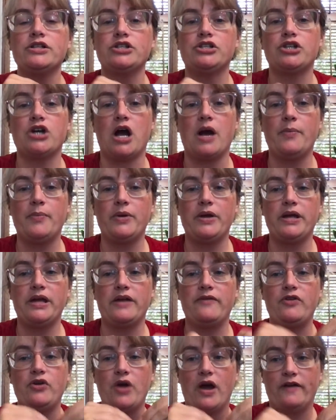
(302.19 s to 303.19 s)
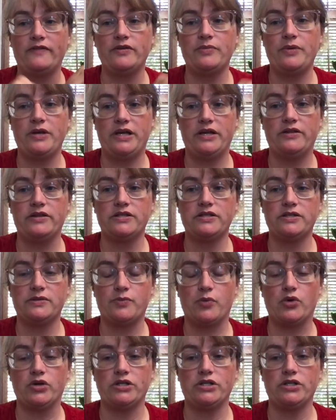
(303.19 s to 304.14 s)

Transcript: shopping, if you have to be in the sports